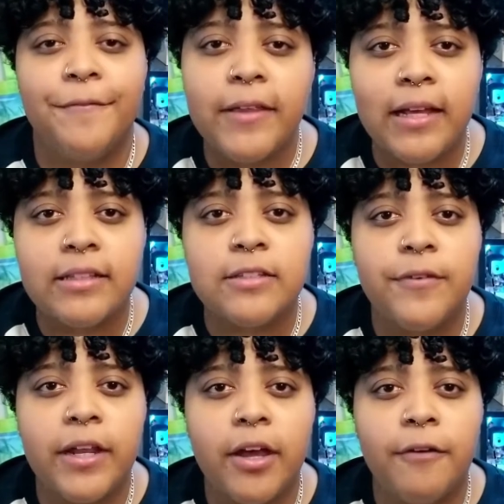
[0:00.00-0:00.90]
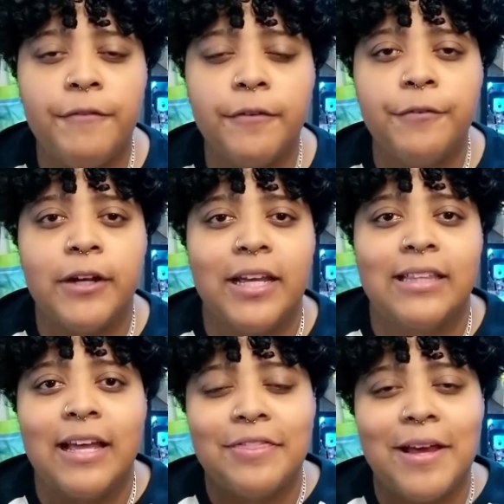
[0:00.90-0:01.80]
If you like this video, feel free to
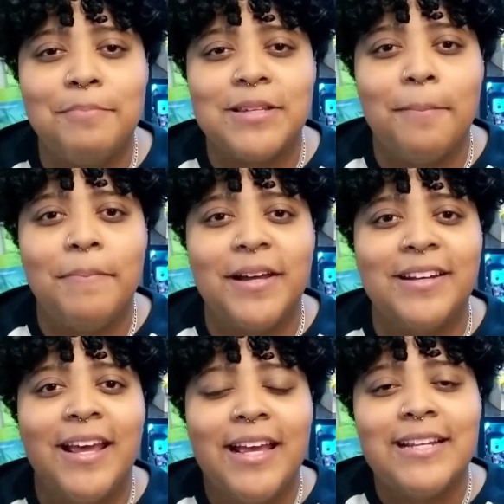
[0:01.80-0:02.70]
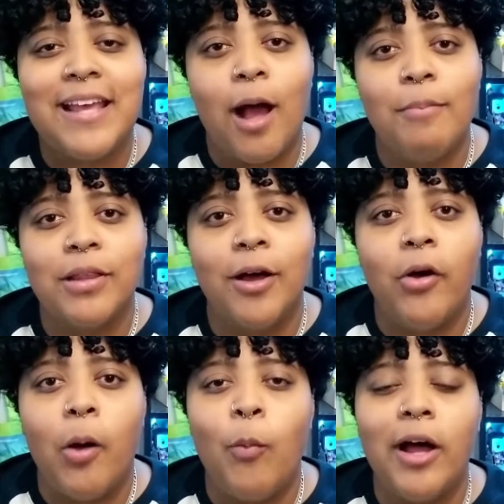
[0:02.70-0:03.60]
hit that thumbs up button down below.
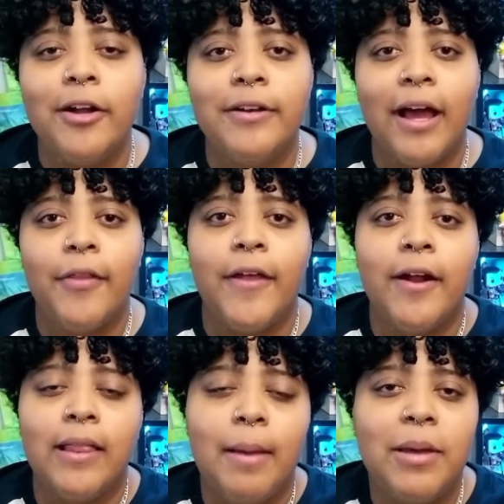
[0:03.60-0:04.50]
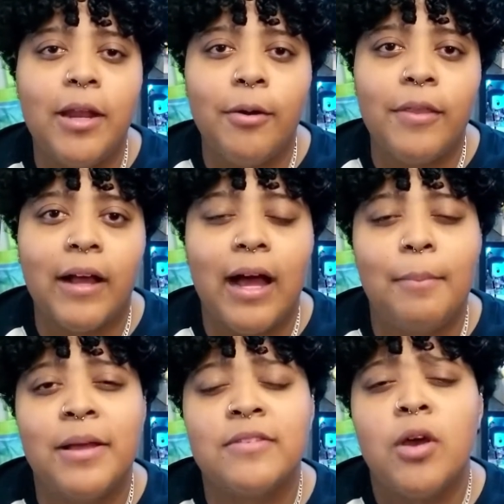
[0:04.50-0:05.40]
And while you're down there, let me know in the
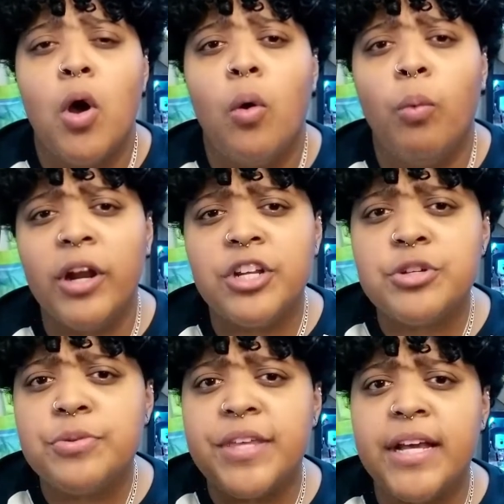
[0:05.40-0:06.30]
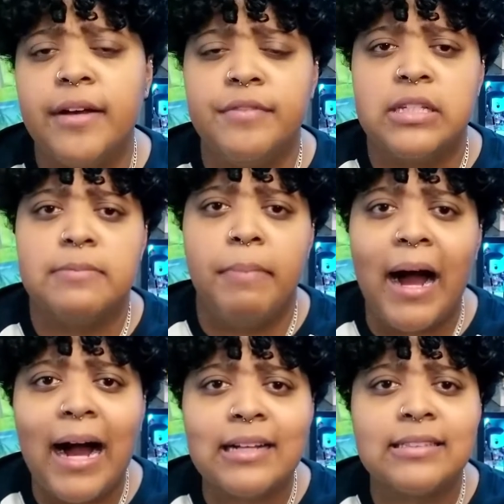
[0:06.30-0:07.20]
comments, what did you think of this
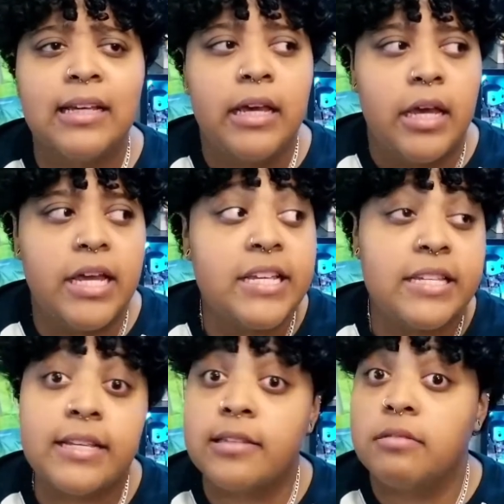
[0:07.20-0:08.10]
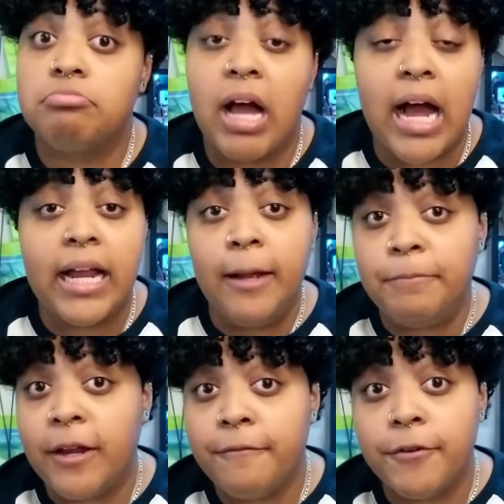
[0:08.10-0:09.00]
box? Is this high
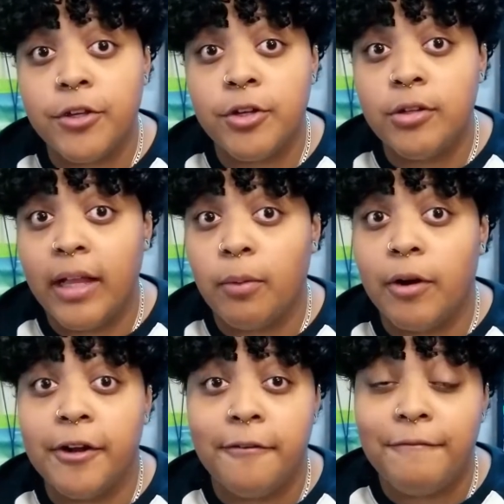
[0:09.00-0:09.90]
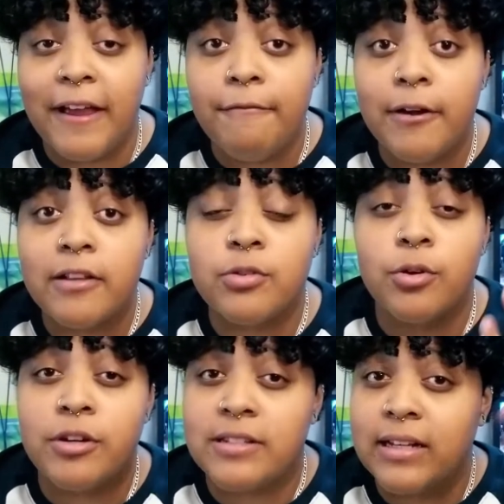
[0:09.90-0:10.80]
up there for you, like one of your favorites,
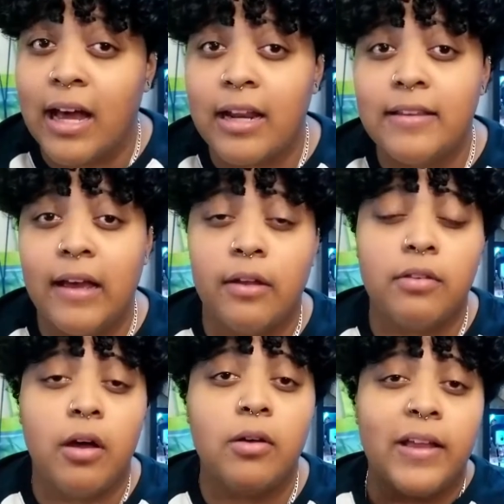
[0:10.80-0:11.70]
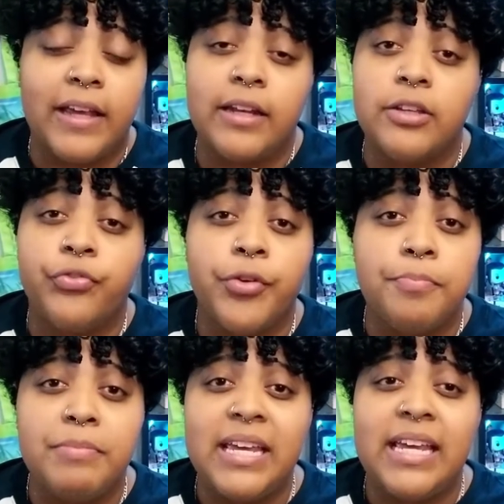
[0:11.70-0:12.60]
or is it kind of down low like it is for
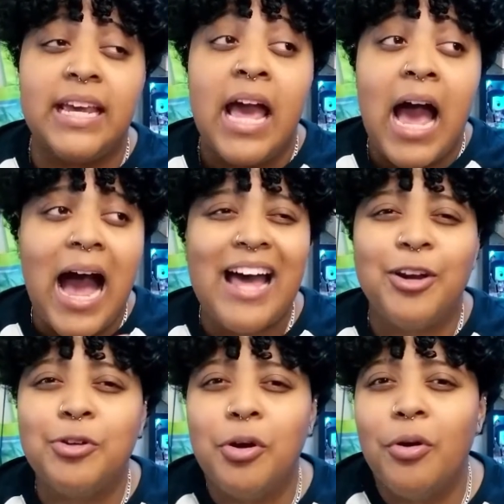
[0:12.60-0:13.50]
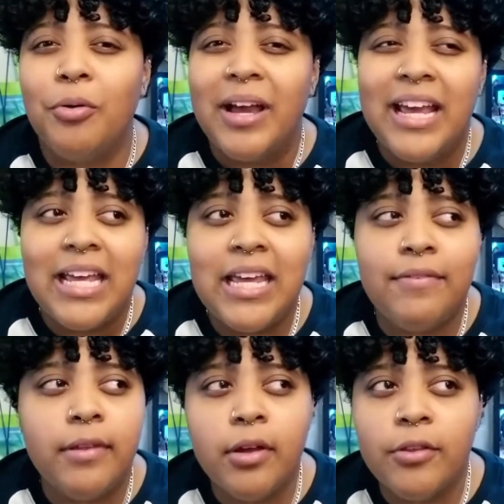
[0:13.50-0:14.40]
me? I don't know.
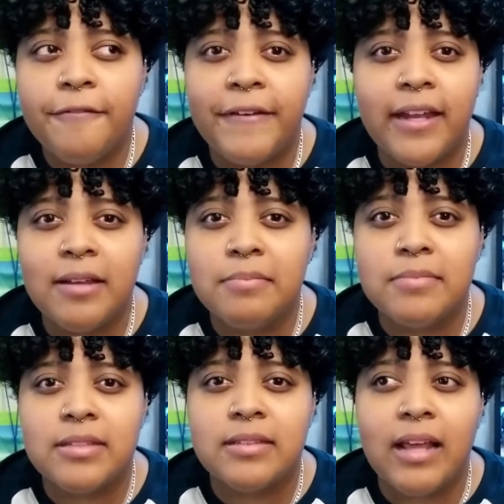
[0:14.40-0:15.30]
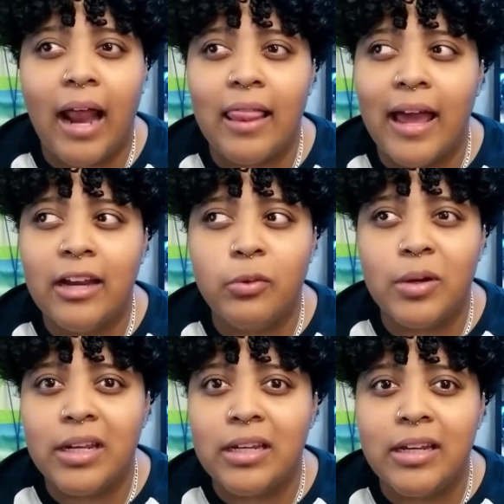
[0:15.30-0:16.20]
Even though the fandoms that I liked were
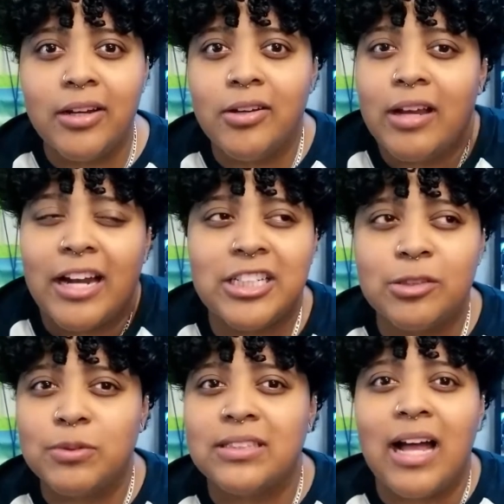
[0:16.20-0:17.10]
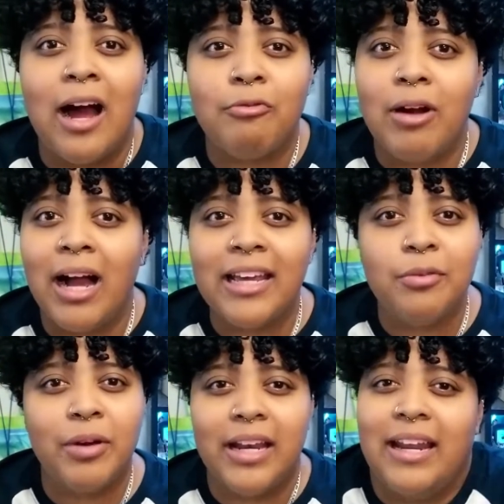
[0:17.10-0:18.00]
in here, I just was not
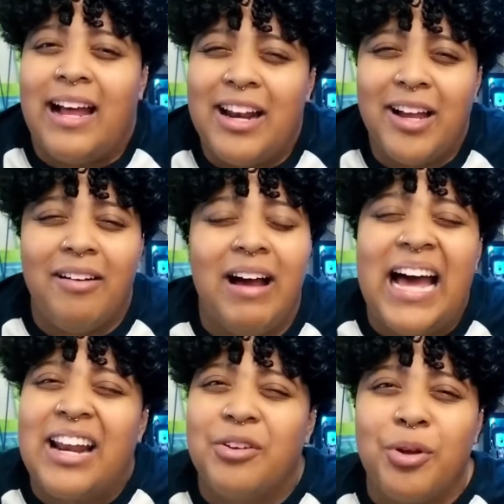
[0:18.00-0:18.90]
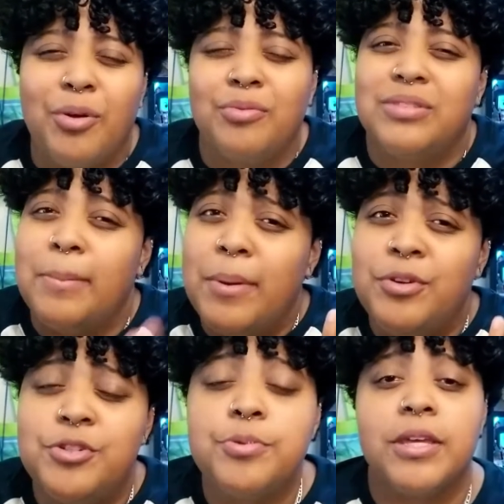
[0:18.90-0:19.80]
rocking with it. I don't know. Tell me
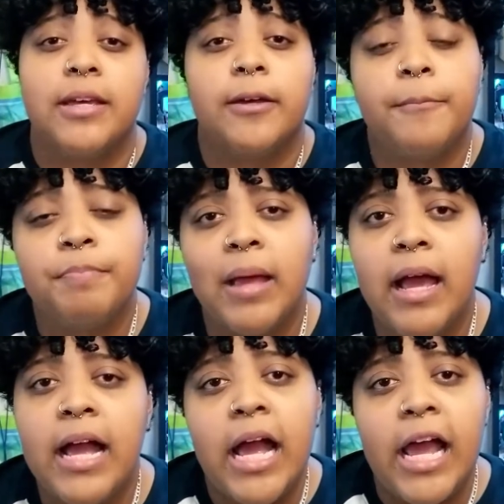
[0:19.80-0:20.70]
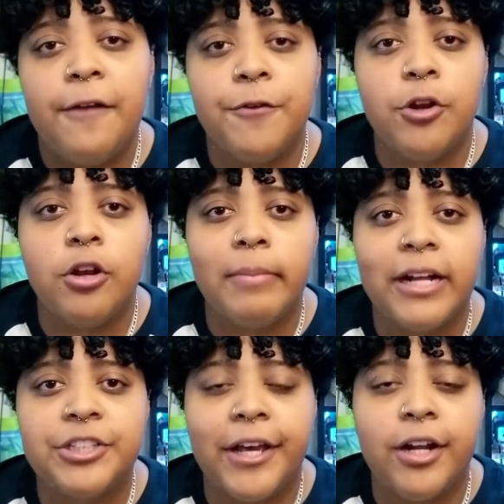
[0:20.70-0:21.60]
what you think. If you're new to
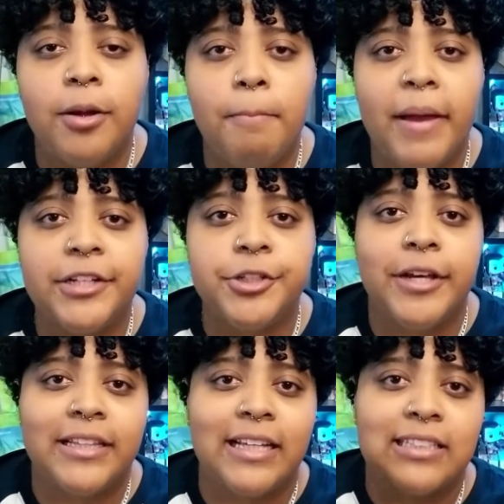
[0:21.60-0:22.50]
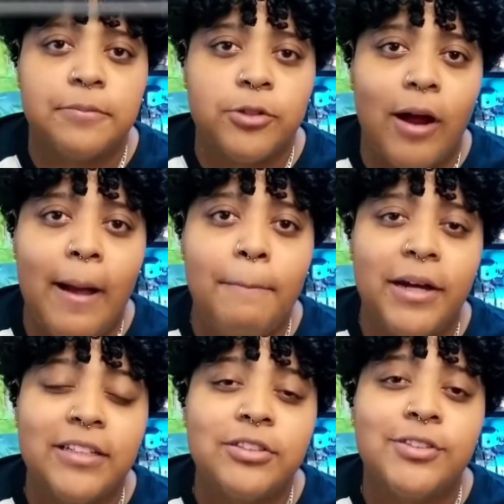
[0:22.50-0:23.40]
my channel, make sure you hit that subscribe
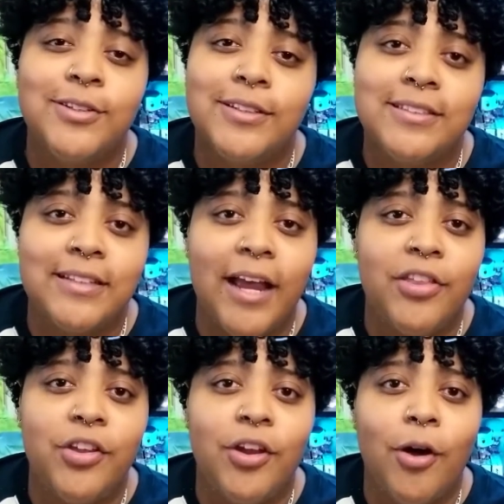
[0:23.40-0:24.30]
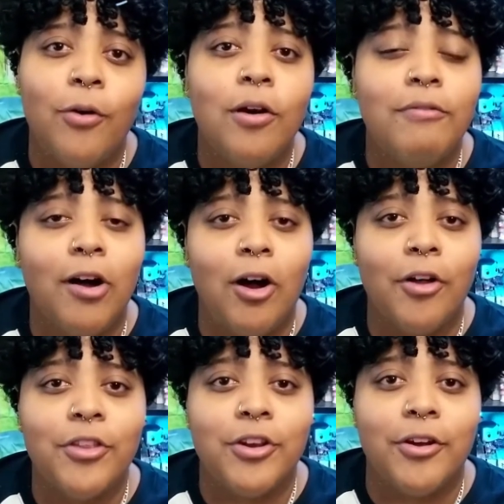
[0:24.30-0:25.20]
button so you can stay in the know of
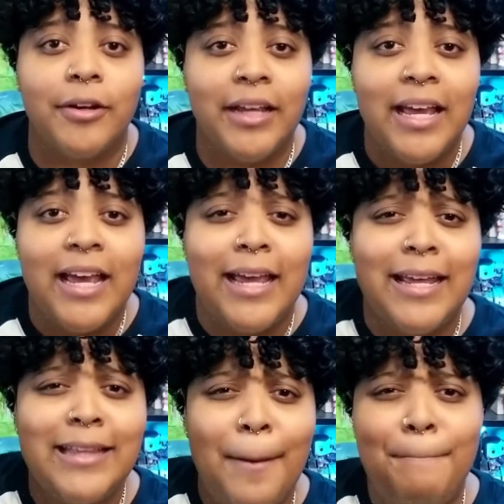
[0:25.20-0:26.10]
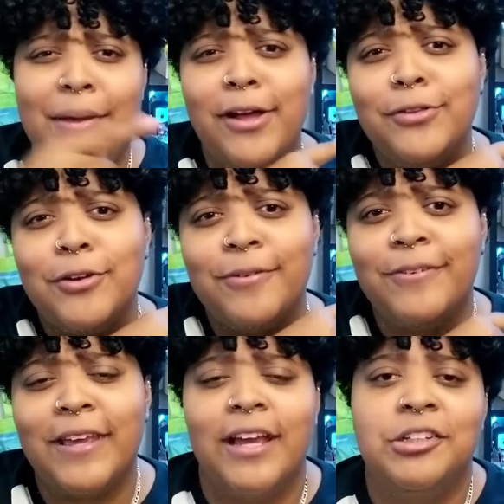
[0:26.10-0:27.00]
all the nerdy. And hit that bell
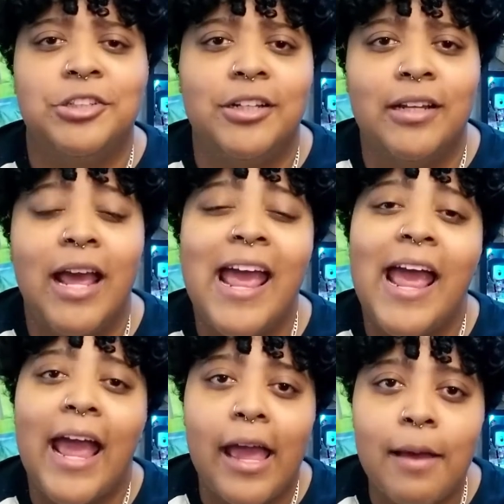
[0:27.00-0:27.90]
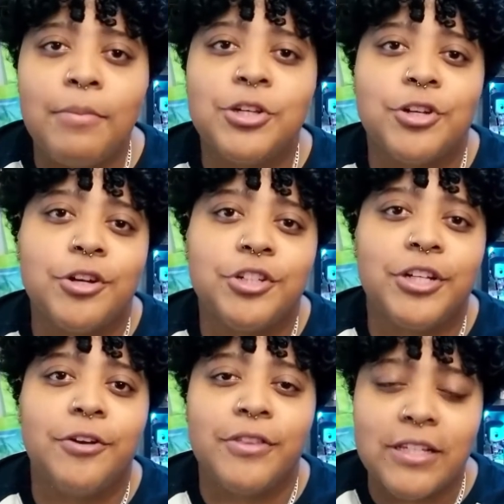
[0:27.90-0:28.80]
notification. And be sure to
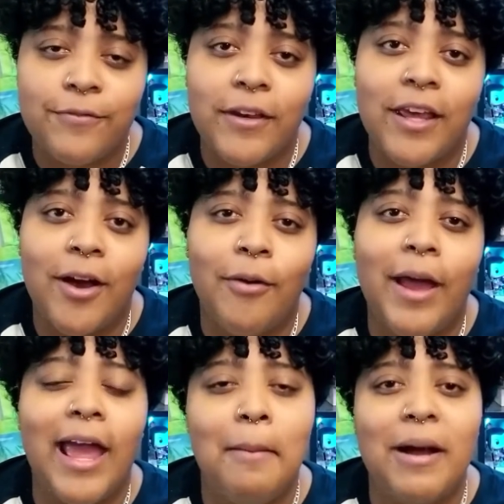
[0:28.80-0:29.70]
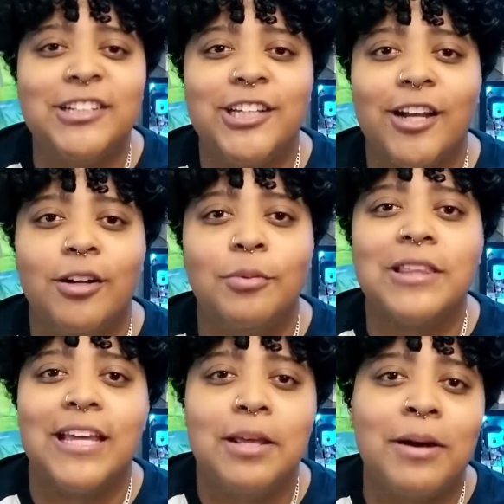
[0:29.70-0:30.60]
share this video and my channel
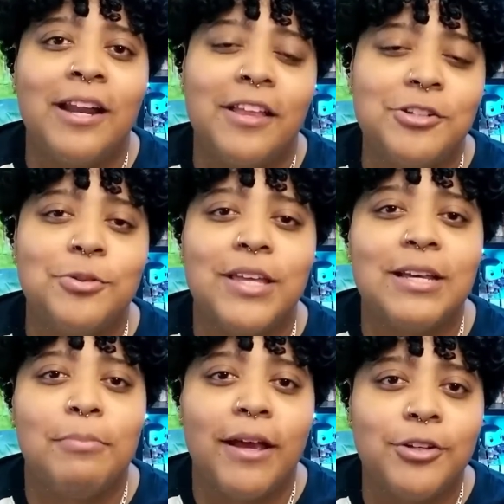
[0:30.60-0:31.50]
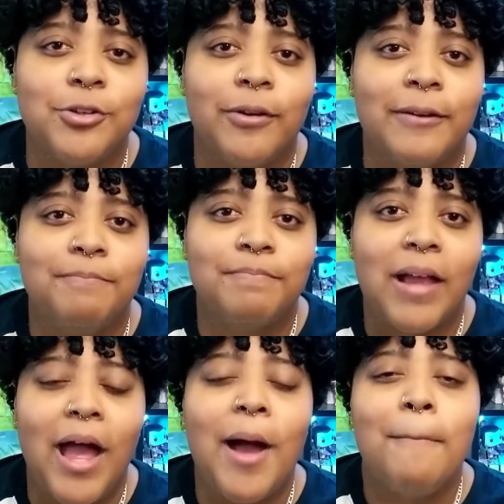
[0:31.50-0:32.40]
with anybody that you think may enjoy.
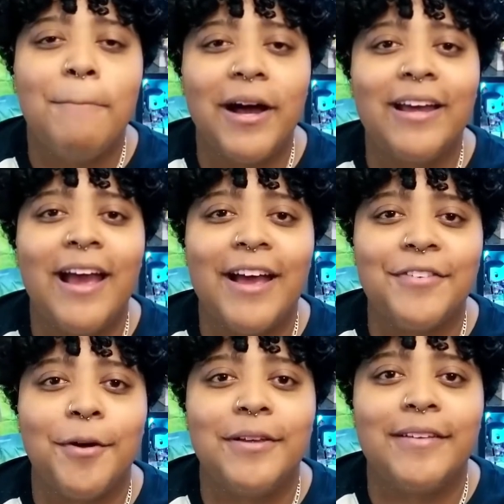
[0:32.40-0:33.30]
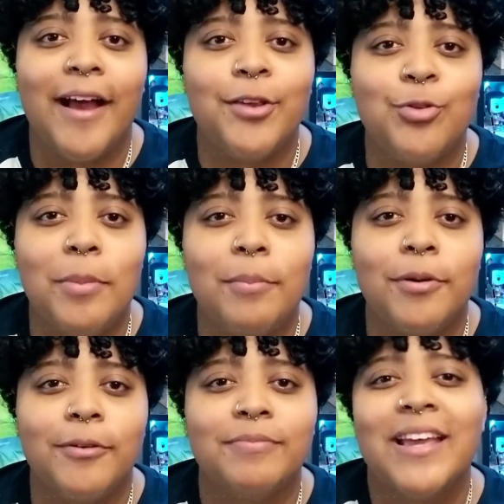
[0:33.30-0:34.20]
But as always, guys,
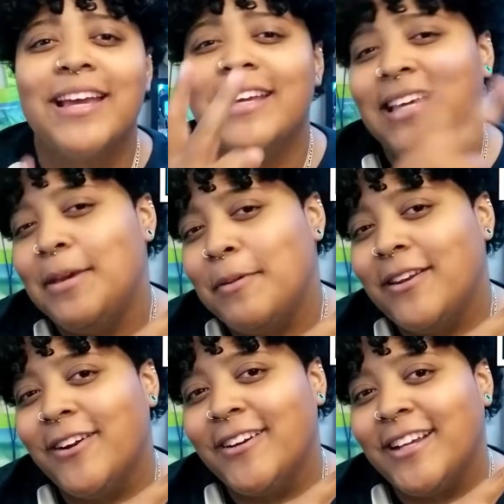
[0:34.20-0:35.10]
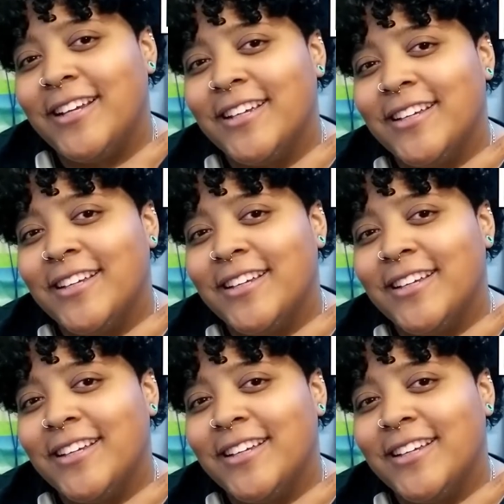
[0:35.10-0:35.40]
remember, keep it nerdy.